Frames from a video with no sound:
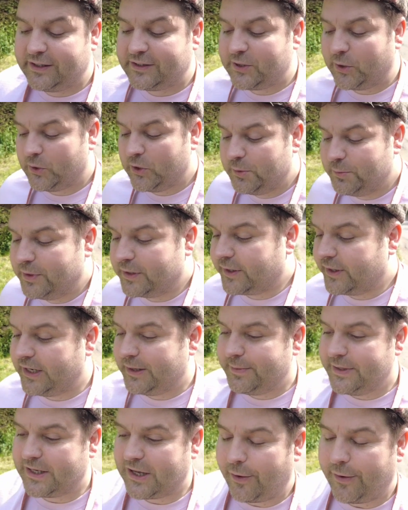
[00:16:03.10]
Tottenham are going to
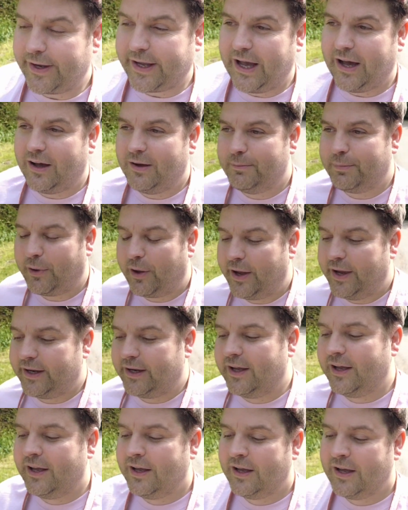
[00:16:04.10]
be going out and
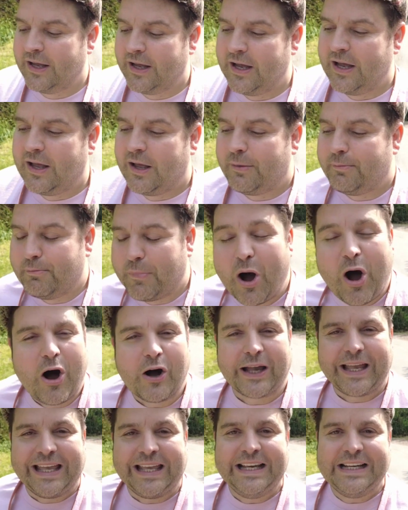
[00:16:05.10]
buying
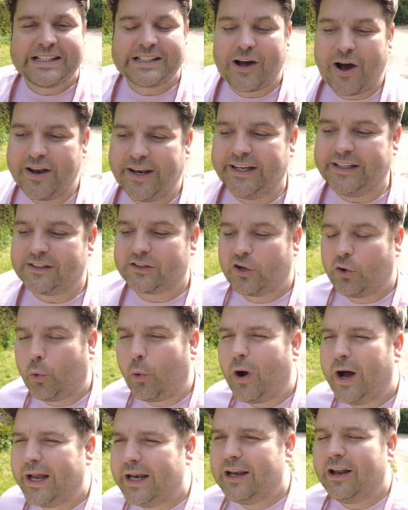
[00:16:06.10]
marquee signings
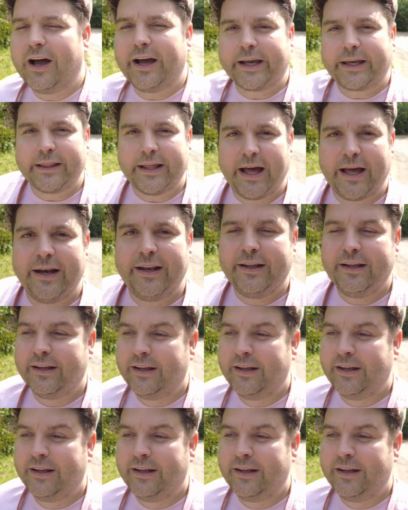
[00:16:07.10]
quite like that.